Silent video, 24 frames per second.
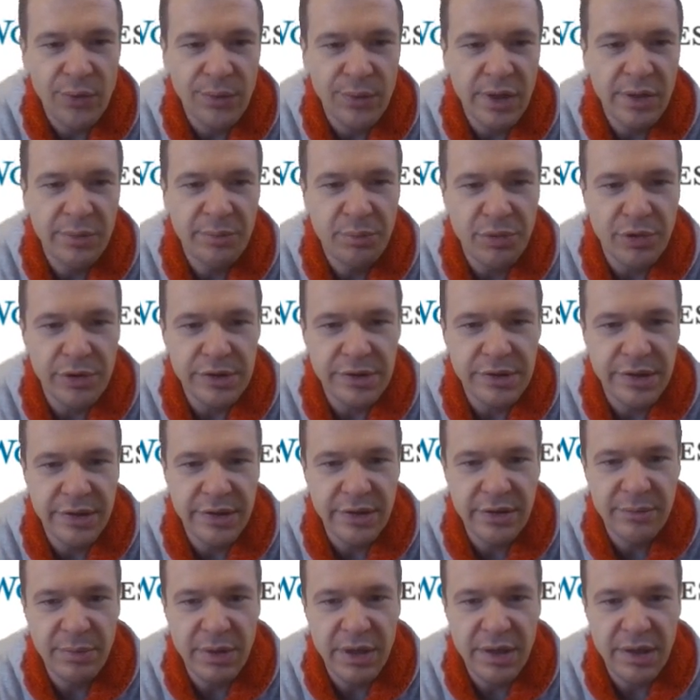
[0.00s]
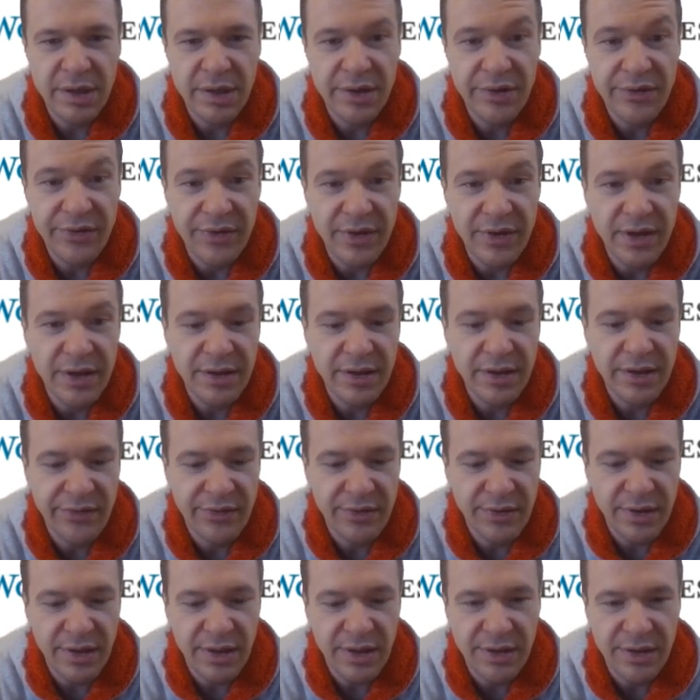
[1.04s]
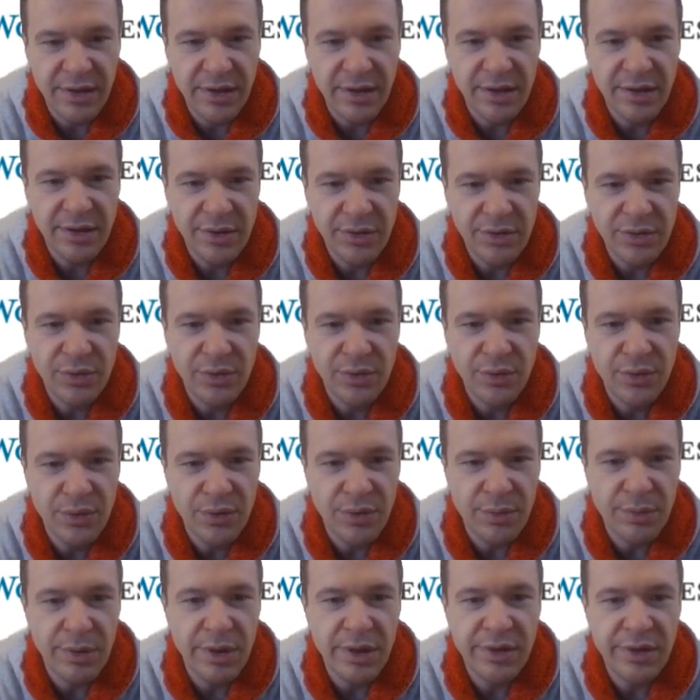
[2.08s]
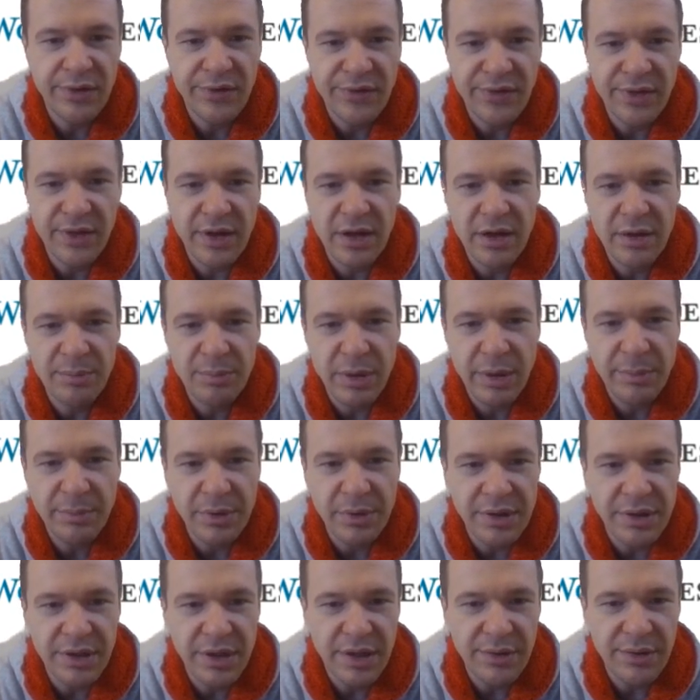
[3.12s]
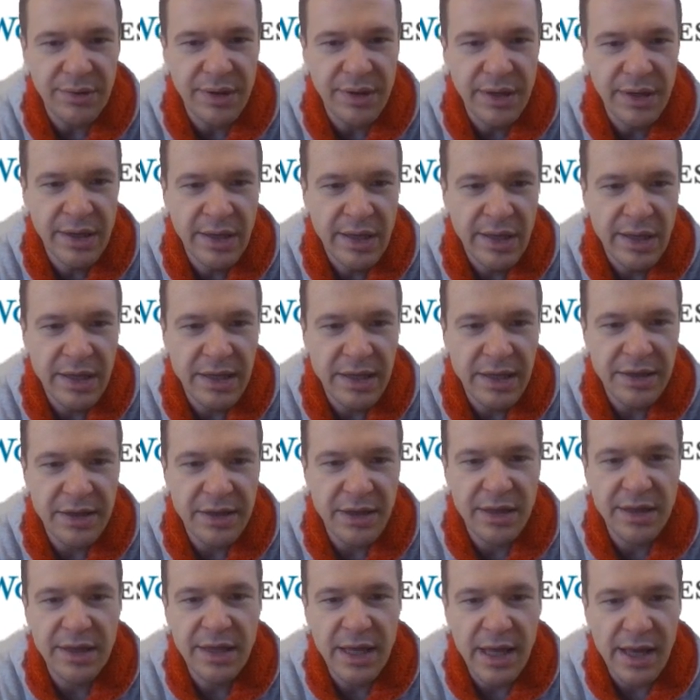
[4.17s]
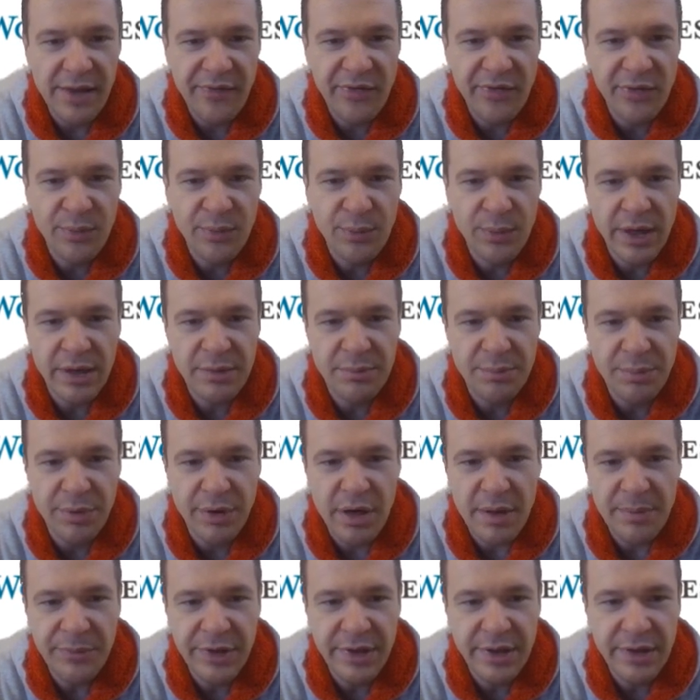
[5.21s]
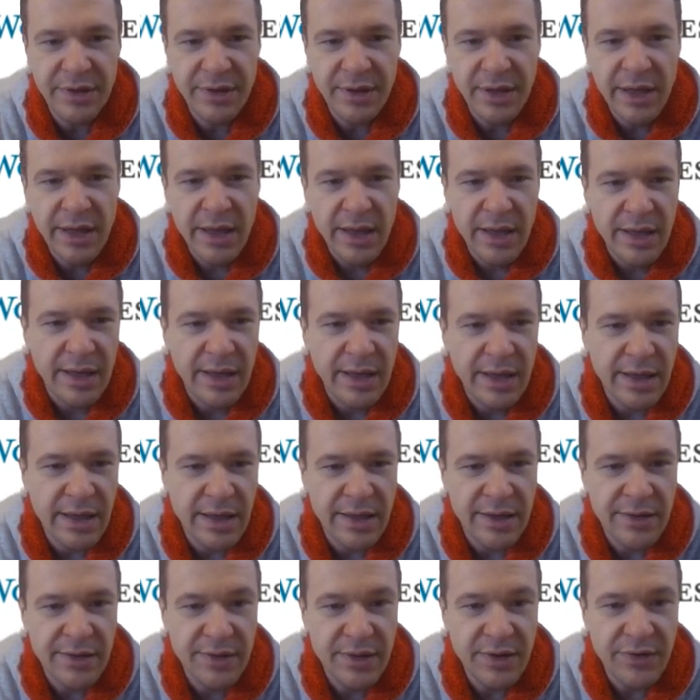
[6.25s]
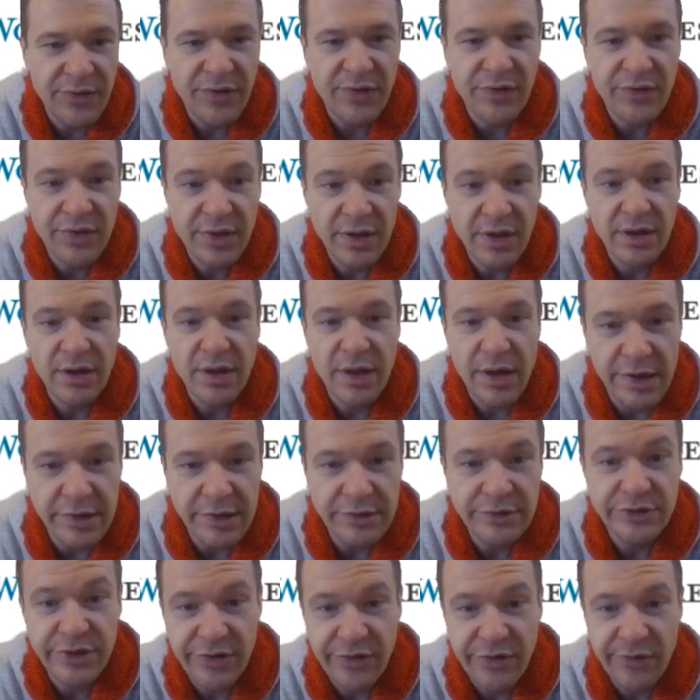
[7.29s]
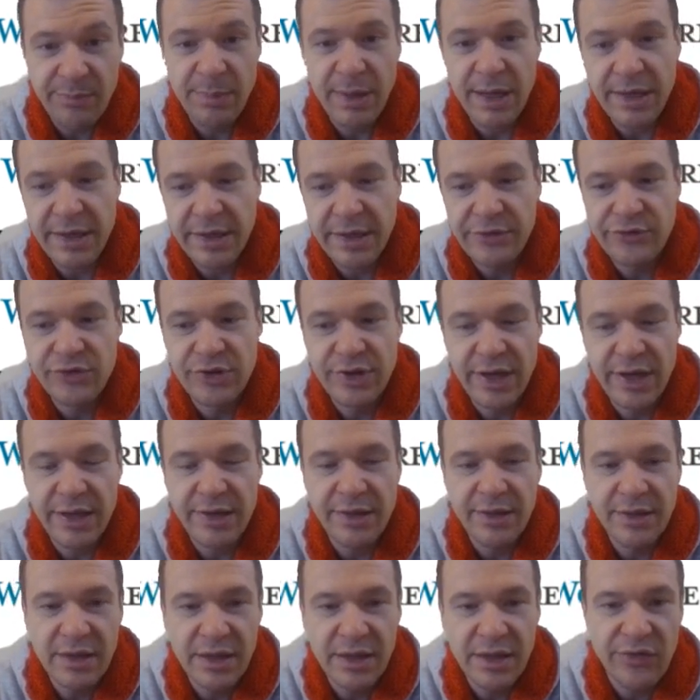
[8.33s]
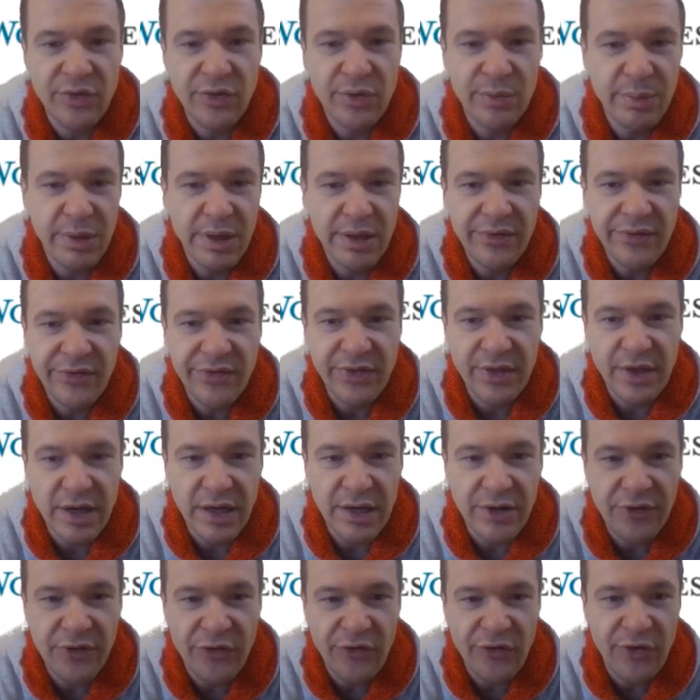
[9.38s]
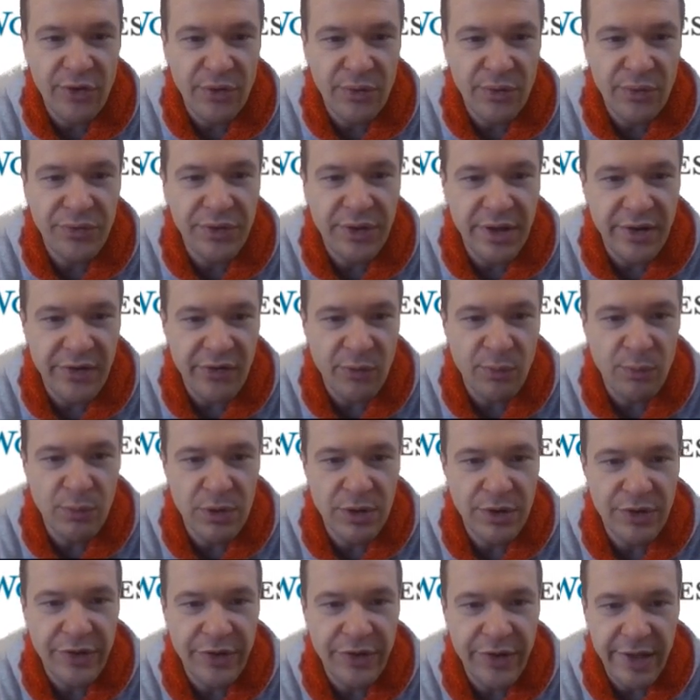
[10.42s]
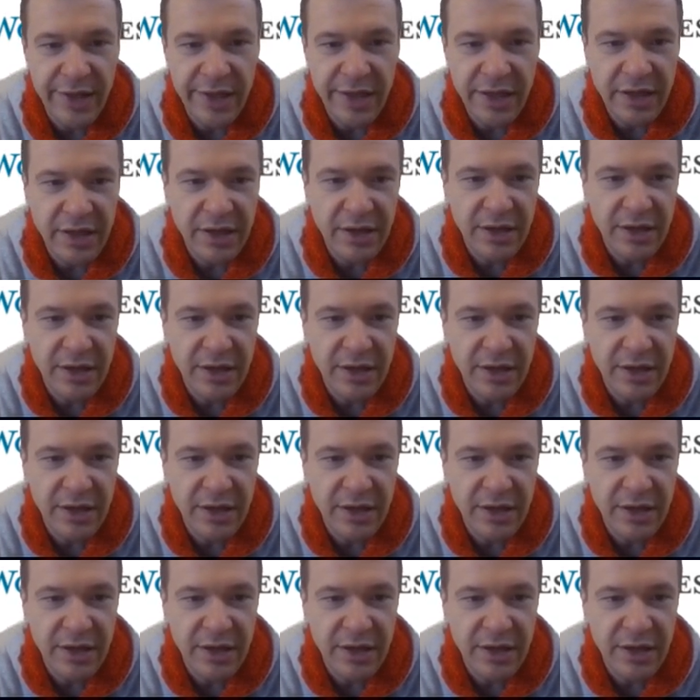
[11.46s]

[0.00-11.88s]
important because it is needed to install Puppeteer. Hit yes when prompted, and this is the largest package that needs to be installed, so this will take